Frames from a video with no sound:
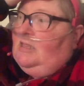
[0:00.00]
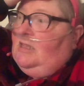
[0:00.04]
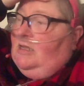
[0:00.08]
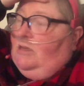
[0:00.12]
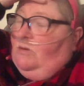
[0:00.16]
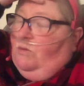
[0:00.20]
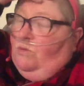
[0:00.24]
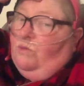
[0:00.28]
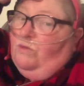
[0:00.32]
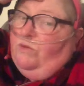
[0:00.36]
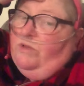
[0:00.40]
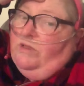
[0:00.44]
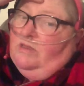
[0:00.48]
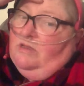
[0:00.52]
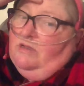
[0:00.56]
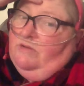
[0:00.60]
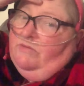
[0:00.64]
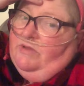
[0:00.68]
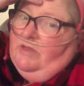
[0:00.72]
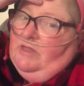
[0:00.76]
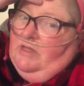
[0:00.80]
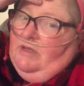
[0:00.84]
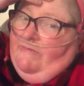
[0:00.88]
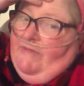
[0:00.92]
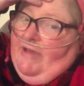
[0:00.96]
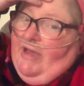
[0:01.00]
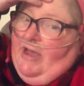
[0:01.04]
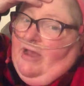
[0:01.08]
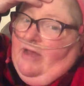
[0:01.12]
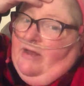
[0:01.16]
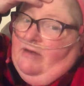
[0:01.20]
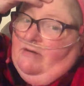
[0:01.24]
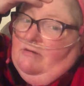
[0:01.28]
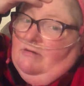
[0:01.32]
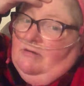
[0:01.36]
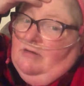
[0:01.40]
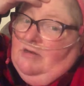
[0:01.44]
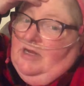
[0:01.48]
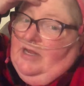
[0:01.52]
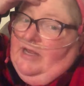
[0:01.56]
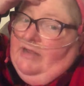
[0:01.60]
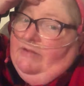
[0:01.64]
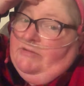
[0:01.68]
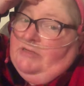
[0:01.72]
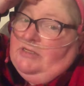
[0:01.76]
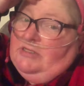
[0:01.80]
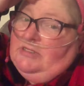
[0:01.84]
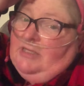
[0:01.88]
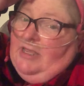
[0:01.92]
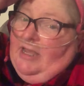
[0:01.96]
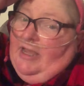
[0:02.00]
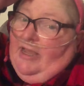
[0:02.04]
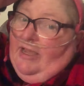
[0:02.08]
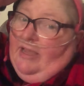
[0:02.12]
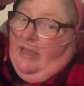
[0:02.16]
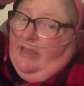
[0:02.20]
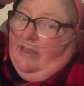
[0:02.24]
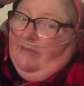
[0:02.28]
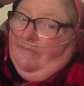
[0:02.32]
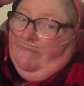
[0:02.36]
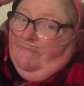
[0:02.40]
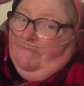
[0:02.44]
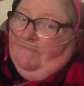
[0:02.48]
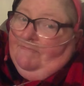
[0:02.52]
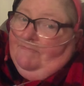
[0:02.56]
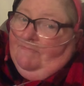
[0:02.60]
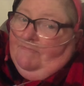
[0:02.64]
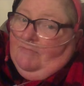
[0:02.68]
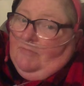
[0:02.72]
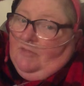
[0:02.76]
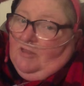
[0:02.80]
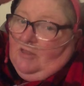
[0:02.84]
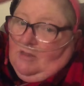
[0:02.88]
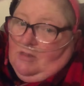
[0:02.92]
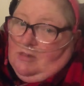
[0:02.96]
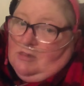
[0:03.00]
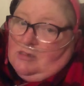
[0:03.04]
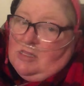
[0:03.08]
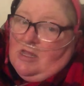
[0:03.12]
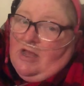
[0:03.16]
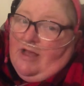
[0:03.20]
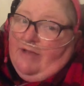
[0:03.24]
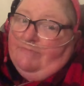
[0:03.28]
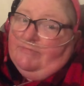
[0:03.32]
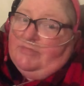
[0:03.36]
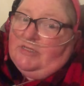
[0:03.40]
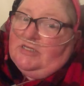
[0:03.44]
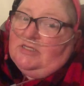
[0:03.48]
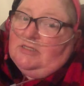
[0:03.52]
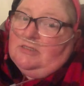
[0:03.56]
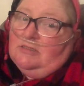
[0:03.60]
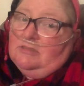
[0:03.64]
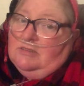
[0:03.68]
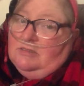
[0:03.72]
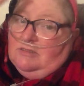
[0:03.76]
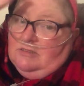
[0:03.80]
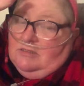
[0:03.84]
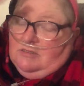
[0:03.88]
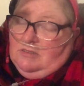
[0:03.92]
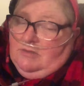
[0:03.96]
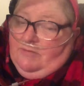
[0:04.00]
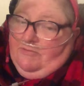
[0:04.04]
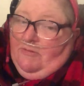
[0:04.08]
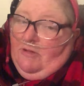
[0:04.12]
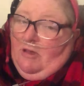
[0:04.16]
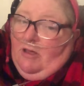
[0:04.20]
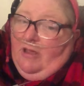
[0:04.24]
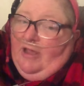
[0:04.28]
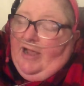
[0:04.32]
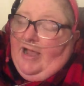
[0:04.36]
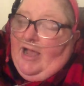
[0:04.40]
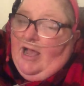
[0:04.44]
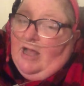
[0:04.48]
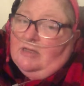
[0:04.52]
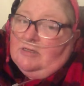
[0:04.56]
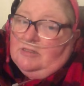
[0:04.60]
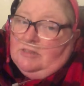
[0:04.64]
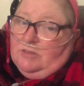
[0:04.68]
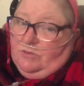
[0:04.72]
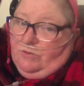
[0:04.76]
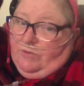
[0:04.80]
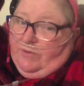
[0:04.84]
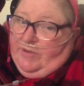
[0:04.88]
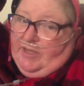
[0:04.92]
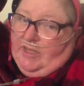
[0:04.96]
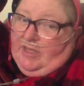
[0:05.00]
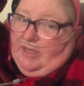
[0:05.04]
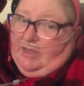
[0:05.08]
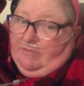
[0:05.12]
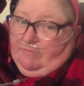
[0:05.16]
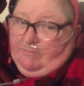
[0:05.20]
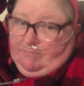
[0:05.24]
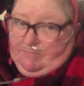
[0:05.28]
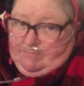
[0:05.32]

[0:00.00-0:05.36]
really, really bad. It was like clumps falling out, so we